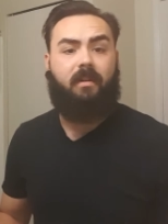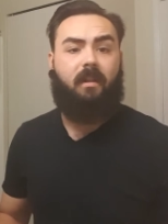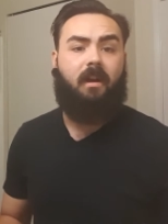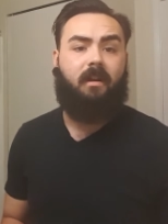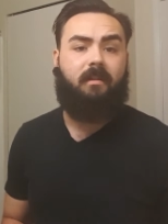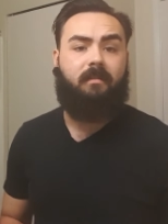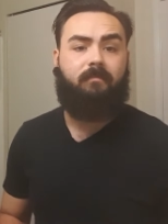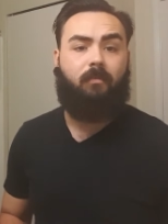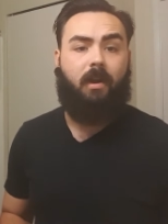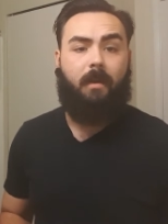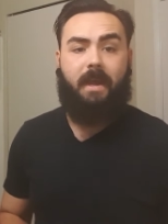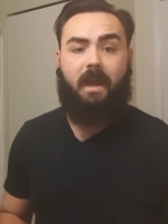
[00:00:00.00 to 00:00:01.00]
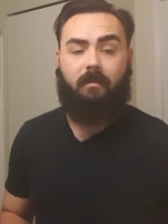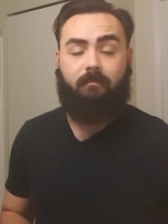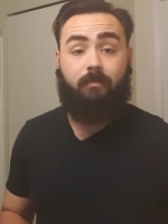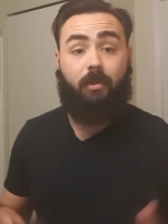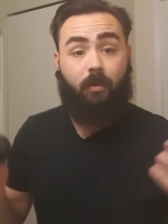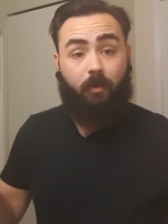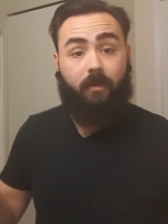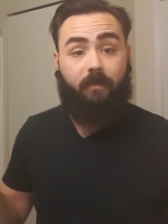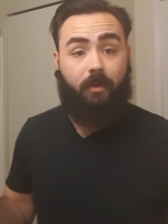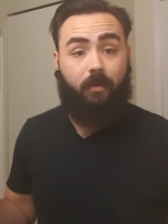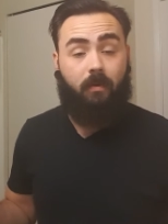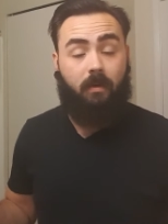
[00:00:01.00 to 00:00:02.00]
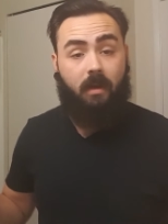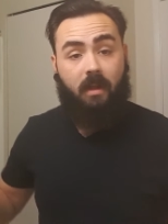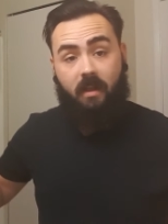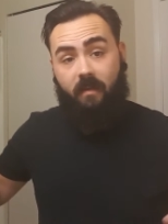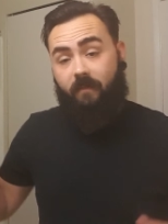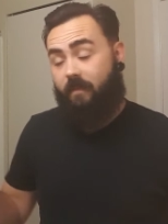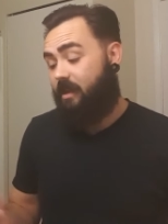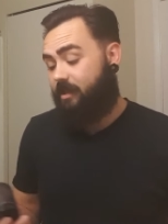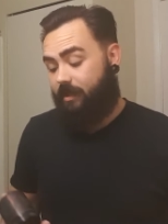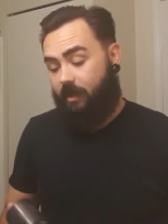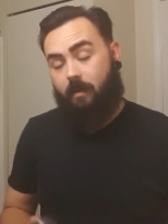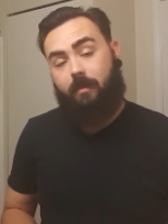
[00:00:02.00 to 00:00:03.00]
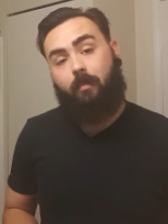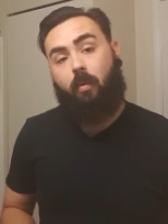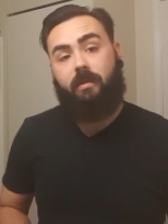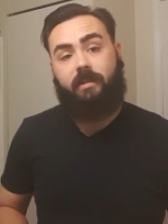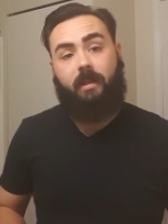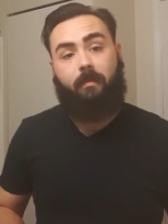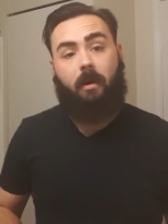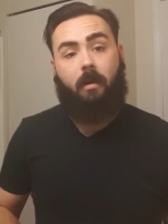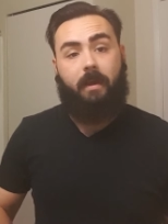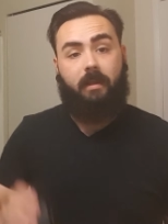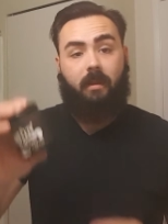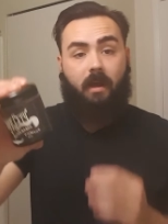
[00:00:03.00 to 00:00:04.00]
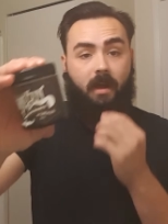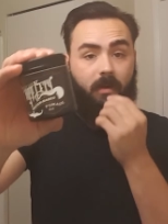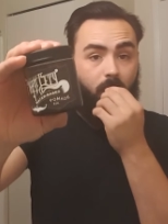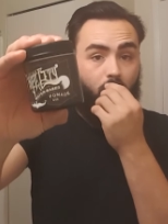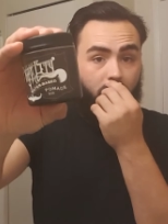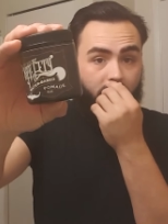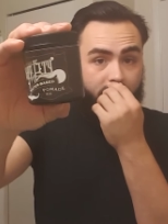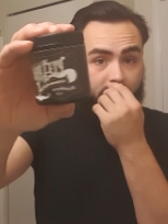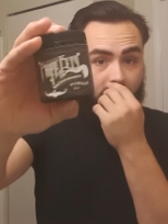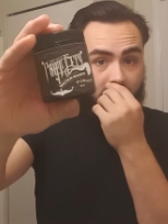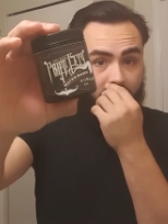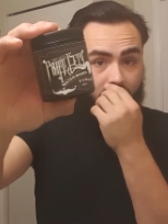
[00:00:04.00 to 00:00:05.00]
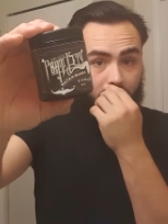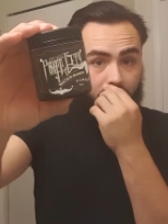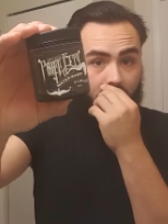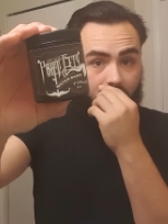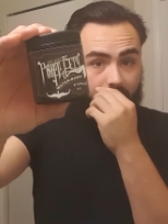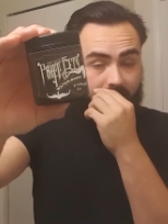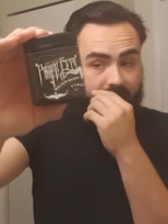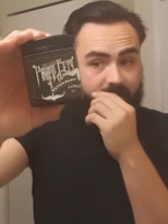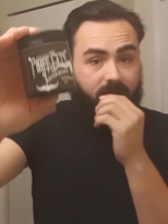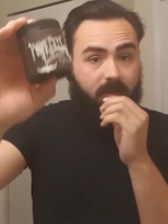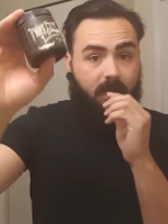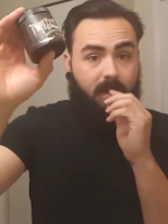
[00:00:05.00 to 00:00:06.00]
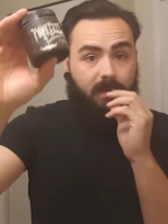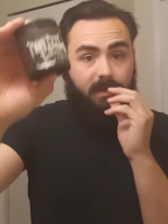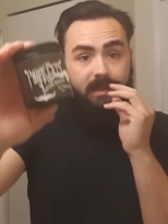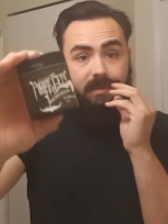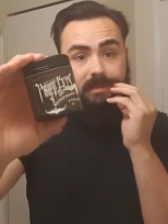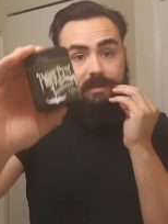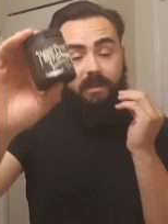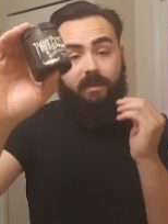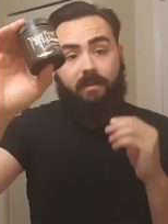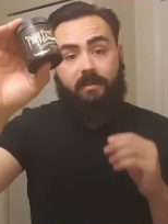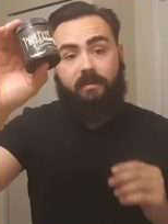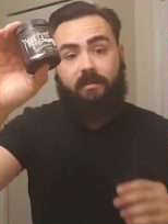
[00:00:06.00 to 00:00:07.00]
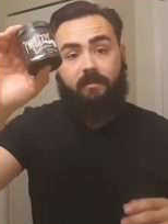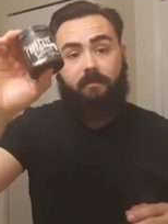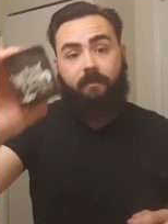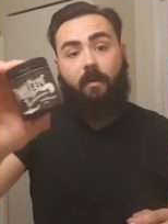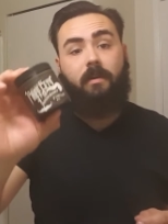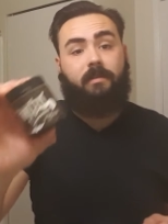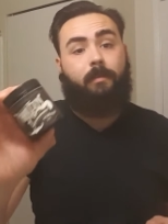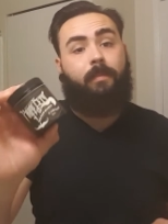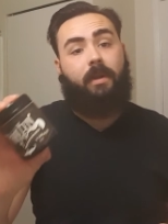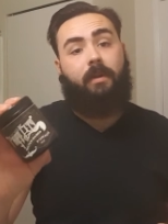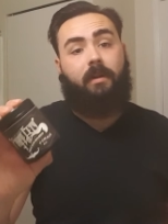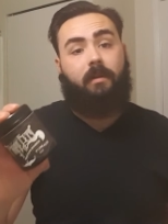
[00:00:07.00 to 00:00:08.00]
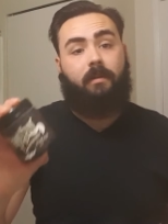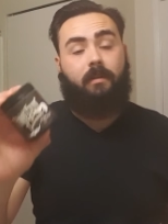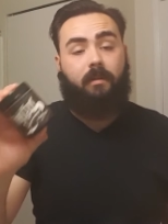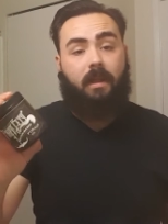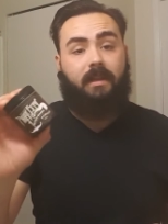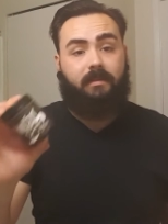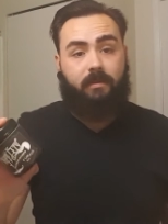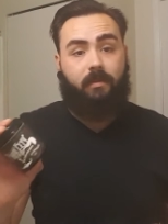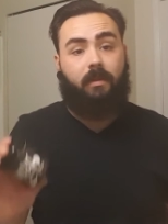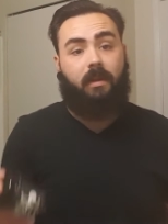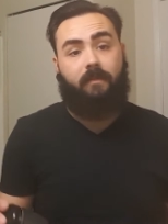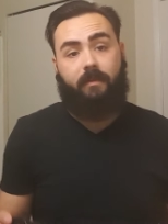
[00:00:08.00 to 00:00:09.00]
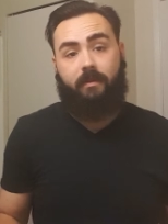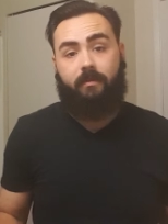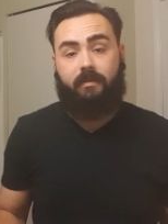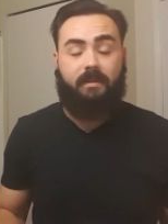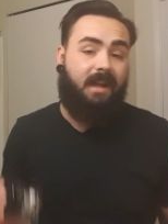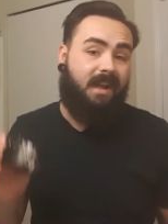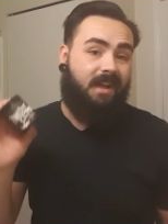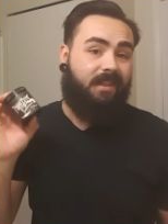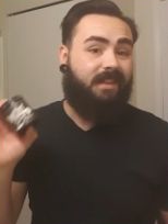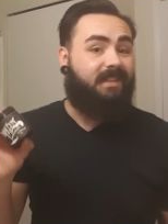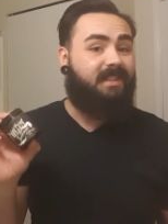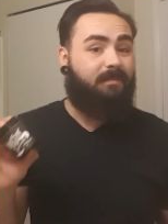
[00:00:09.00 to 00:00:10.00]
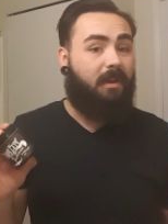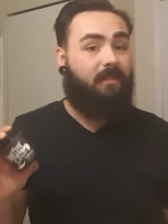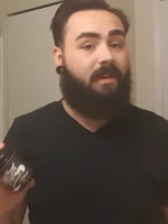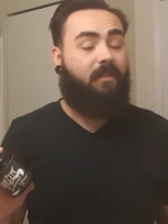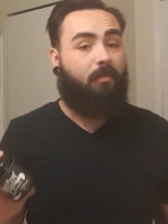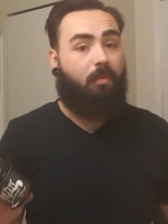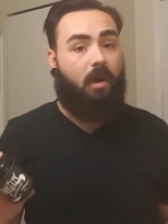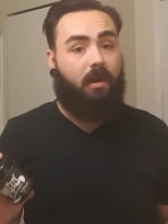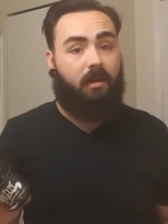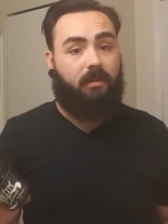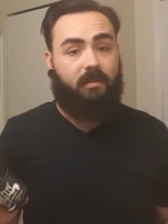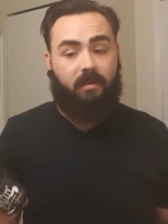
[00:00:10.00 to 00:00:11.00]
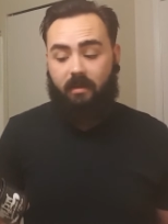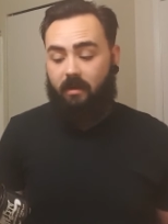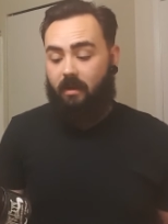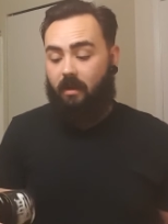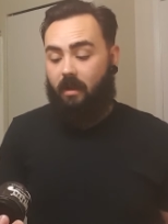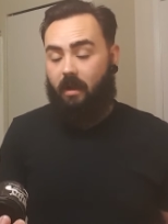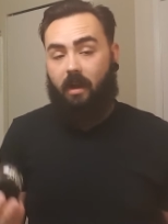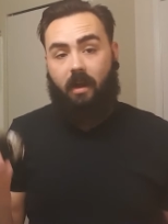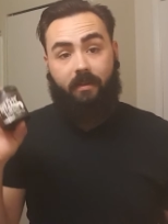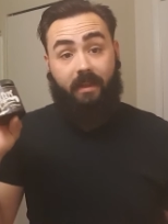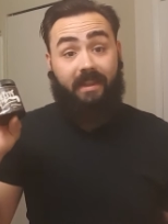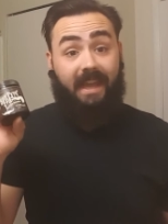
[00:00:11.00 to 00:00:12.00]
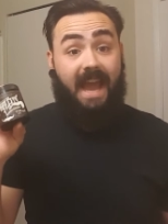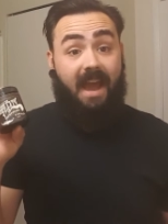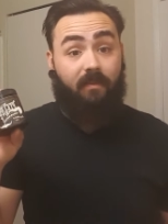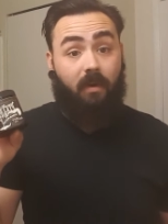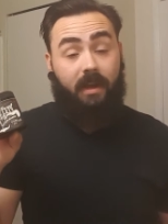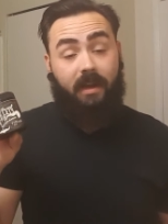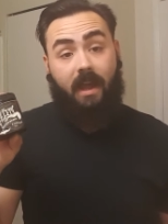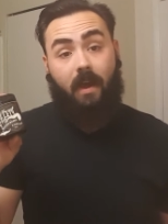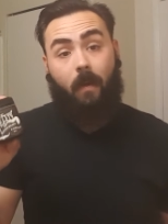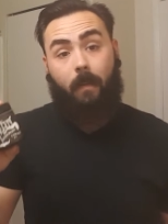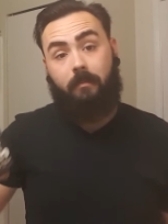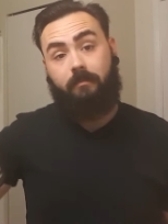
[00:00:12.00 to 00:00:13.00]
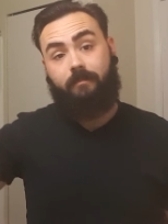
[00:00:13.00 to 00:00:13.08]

o'clock where I'm at, doing a review, finishing up the Port City Pomade line with their heavy hold water base. This is far superior to the last two that I've used. This is my favorite product that they have right now.